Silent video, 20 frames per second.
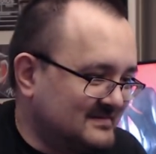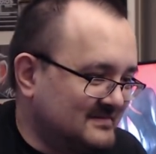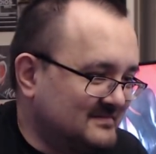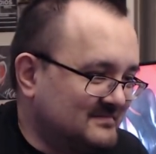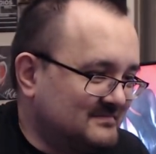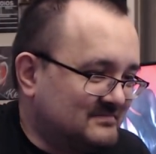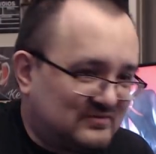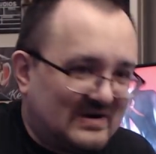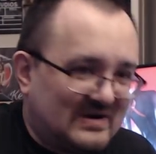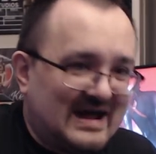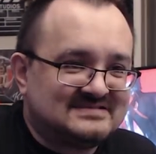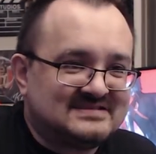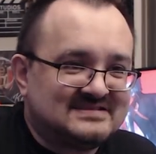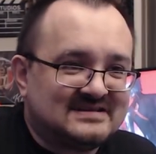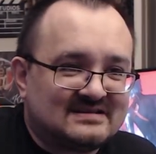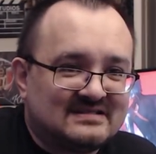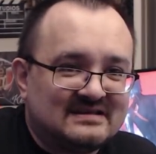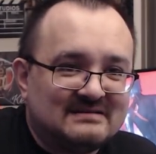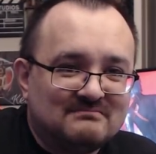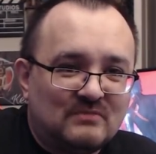
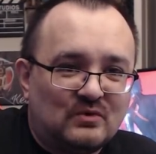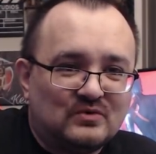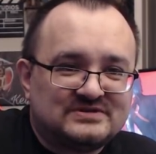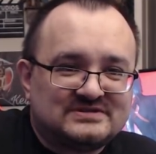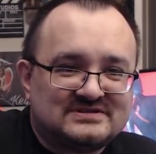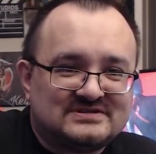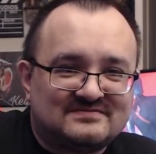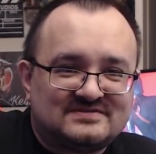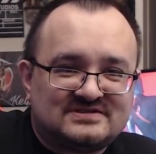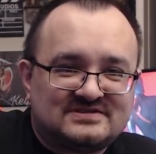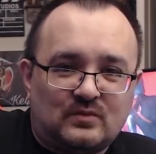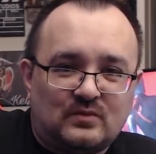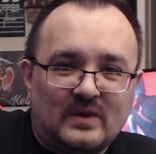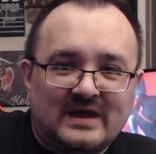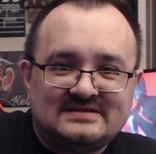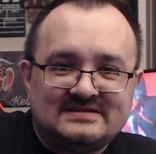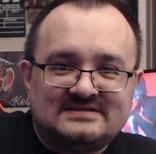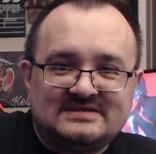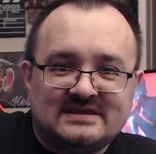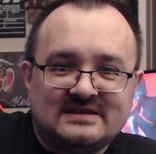practically most of
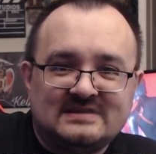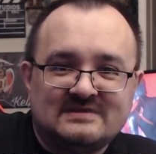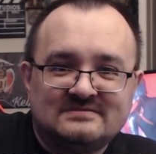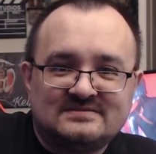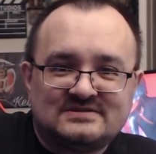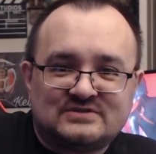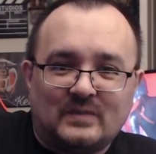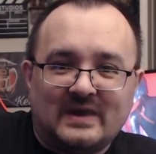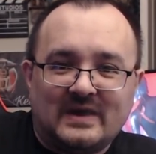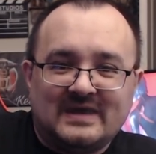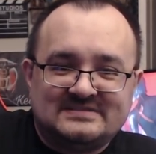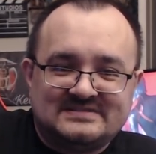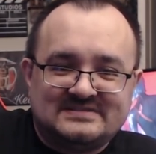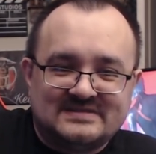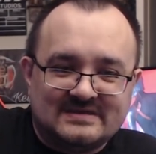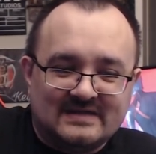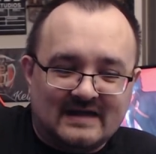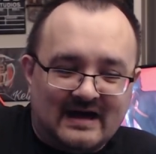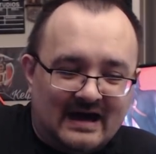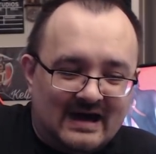
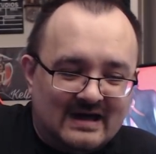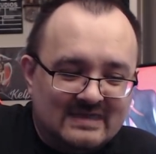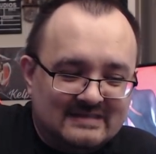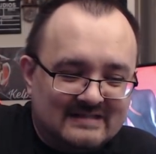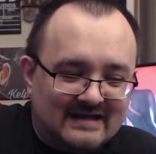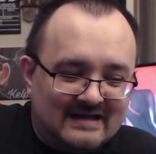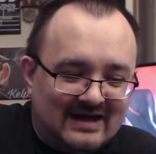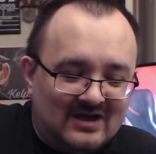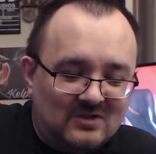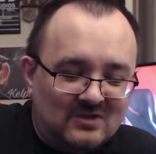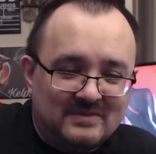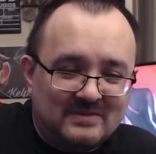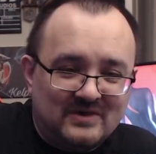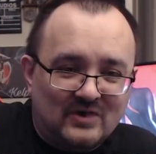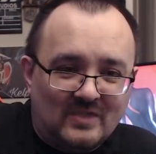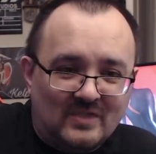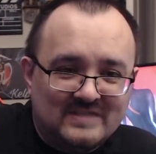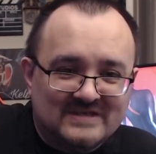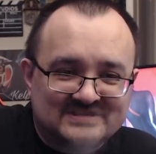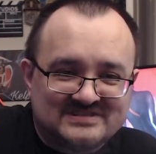2020, and I'll be
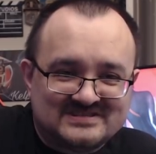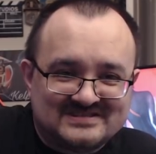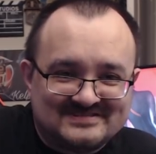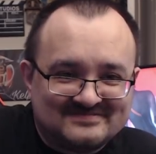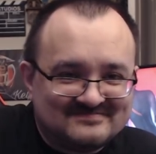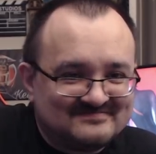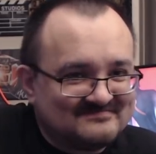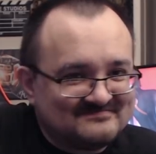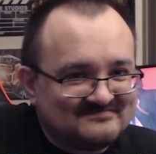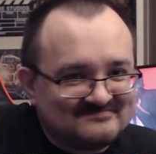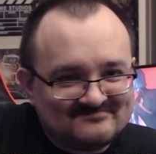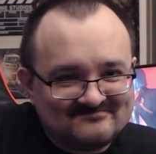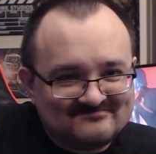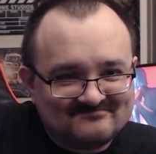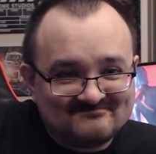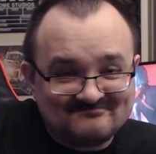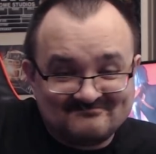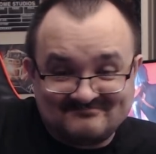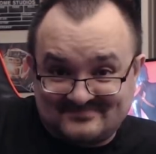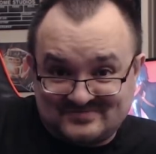honest,
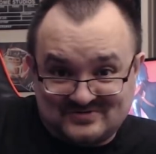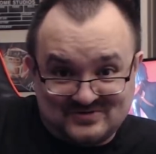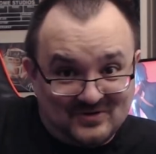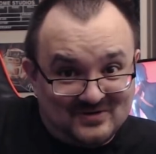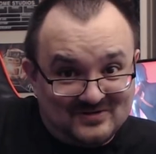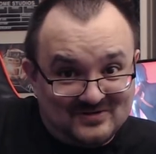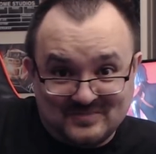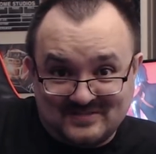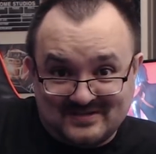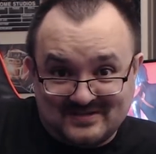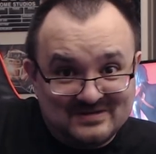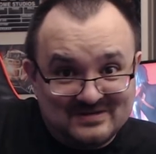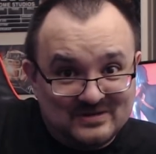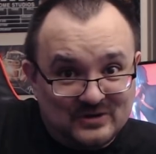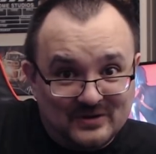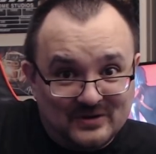it's not looking